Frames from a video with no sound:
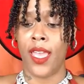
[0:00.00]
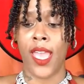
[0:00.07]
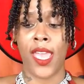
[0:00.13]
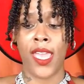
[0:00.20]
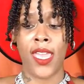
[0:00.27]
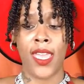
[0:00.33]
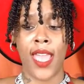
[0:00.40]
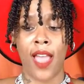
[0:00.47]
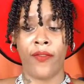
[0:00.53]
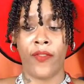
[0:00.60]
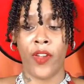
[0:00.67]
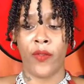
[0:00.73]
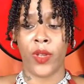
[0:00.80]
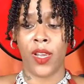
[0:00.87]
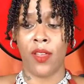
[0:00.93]
And he got
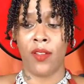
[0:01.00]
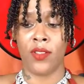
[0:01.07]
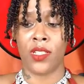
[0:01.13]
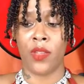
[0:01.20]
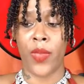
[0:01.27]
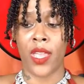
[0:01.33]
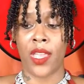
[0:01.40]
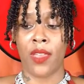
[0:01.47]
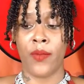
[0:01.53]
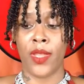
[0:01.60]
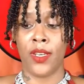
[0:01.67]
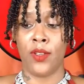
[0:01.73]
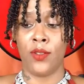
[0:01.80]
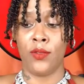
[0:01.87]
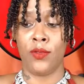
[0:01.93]
very close to making me
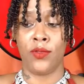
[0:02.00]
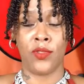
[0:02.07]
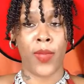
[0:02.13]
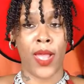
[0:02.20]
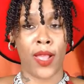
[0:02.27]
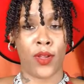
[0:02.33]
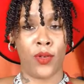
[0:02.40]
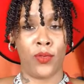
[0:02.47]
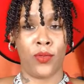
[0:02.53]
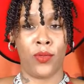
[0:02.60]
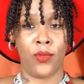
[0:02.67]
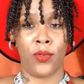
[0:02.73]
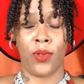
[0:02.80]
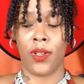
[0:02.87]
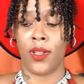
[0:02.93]
lose my cool.